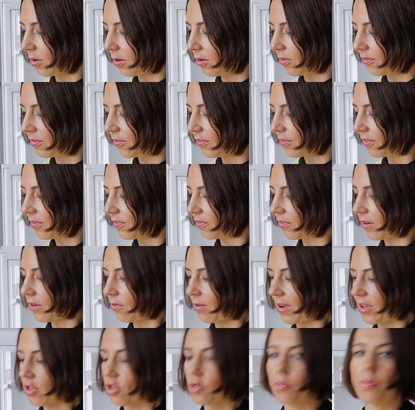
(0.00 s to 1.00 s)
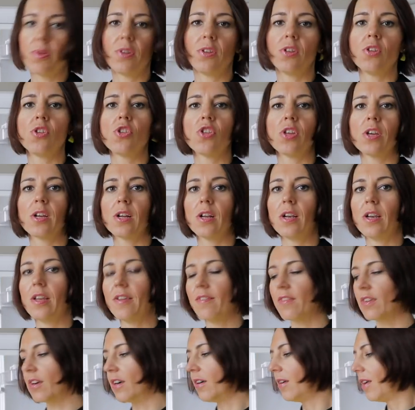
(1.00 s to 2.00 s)
bought free-range British chicken
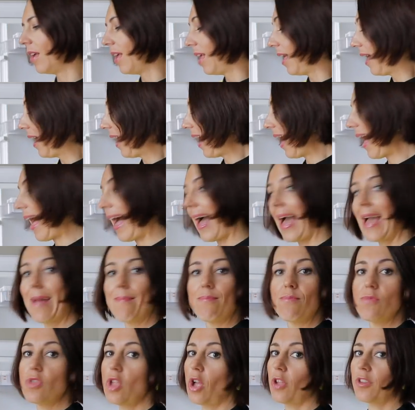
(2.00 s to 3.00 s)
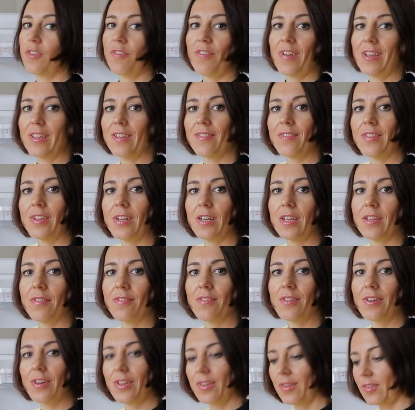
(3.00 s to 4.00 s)
liver I'm not fan of the
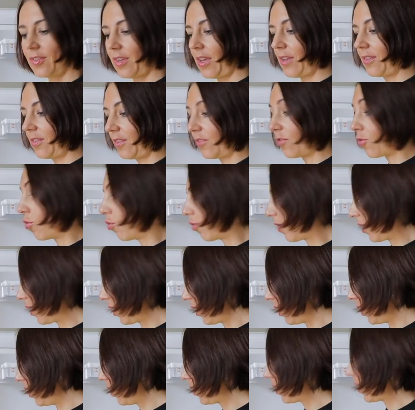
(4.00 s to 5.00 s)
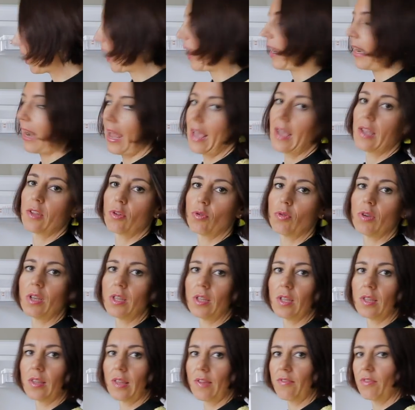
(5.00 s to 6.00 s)
liver in the sense of cooking it. I like to
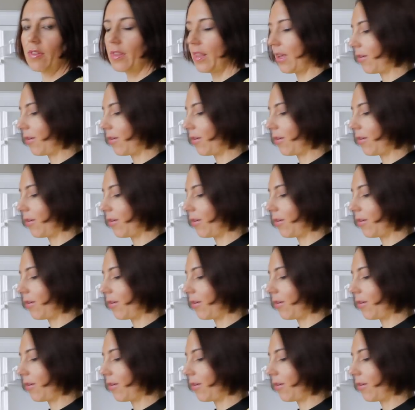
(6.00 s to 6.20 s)
eat it every